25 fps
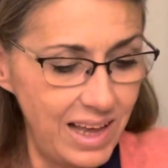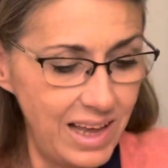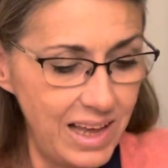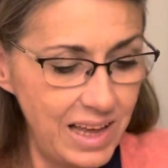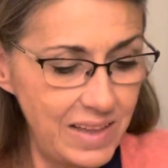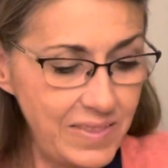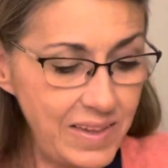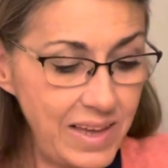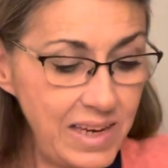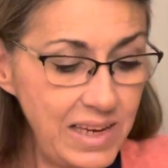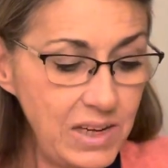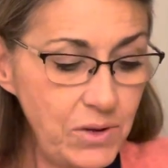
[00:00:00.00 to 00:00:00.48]

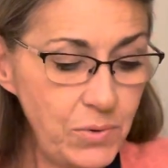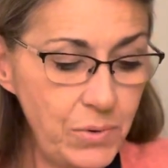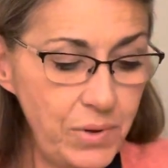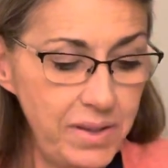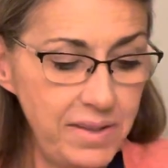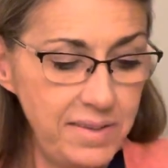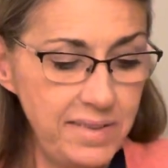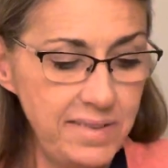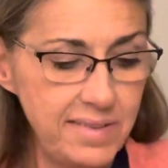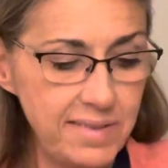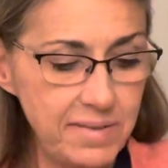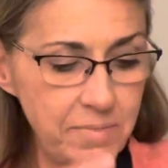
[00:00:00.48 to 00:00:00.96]
That
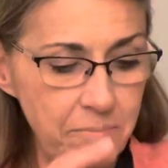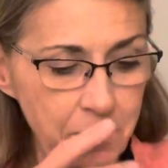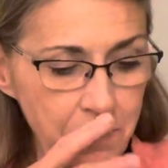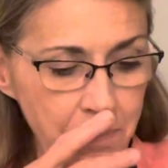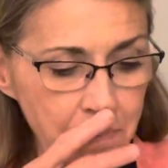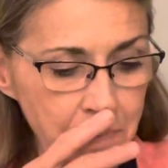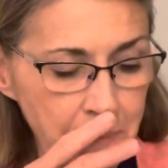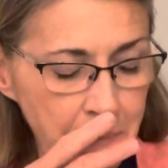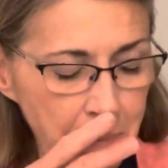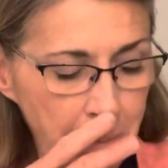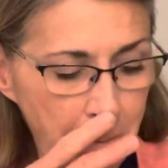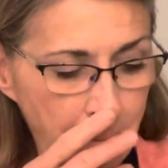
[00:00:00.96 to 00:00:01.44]
equals
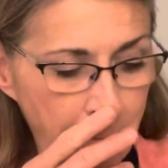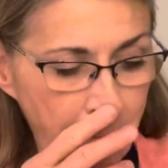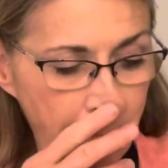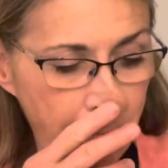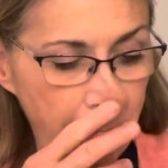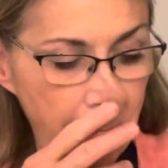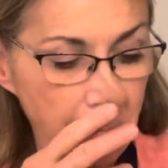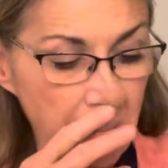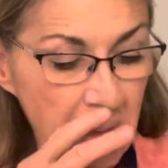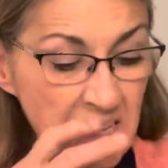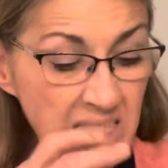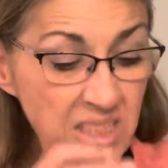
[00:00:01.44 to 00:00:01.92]

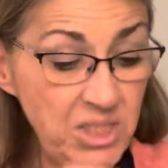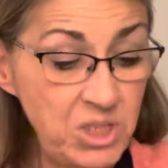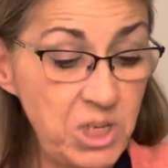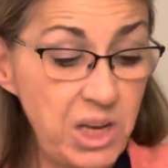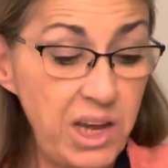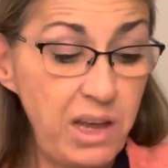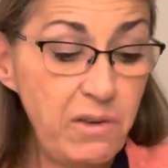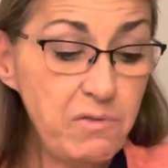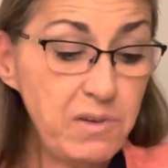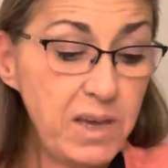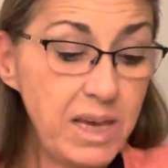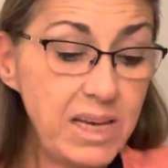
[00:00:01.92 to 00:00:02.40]

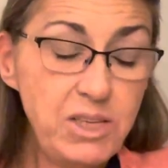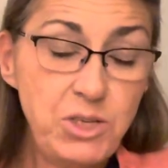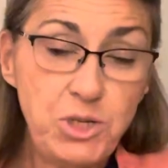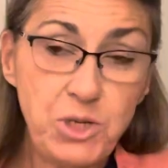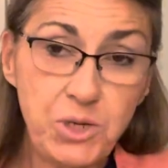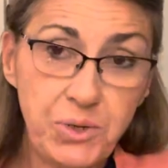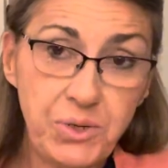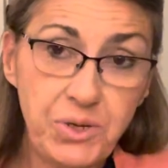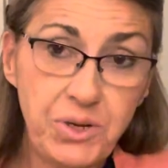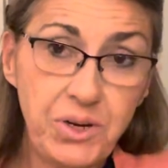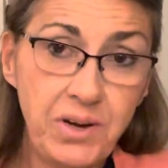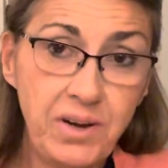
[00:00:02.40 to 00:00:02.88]
JFK
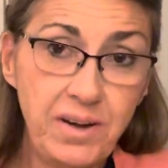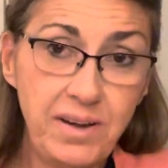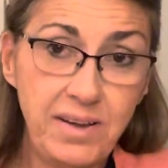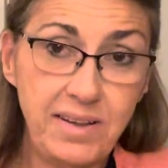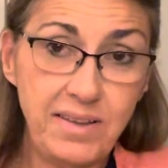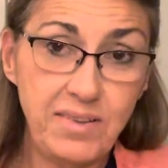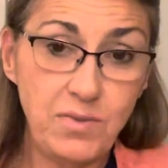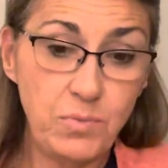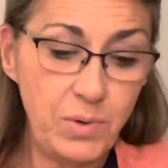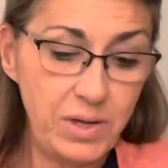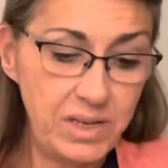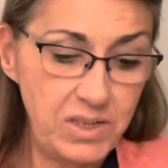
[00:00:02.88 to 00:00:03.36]
Jr.
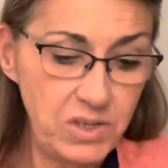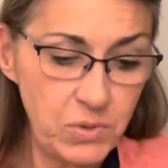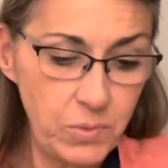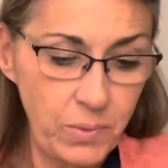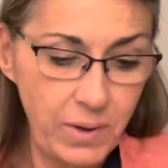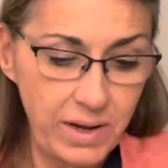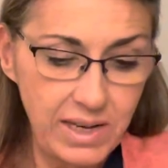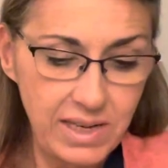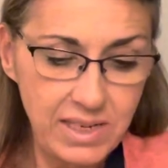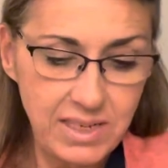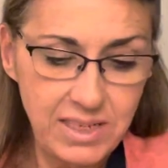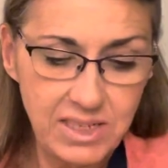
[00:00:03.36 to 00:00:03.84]
is
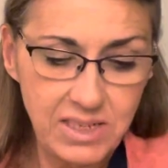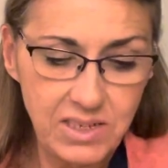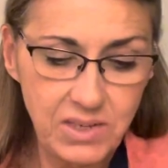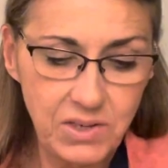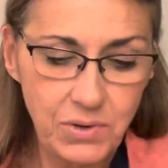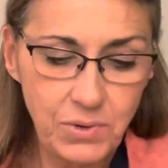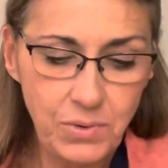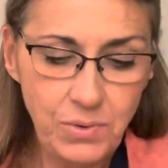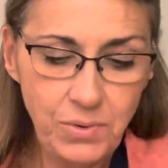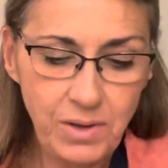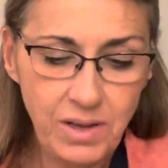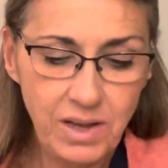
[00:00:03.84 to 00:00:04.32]

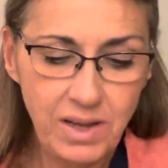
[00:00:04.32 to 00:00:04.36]
122.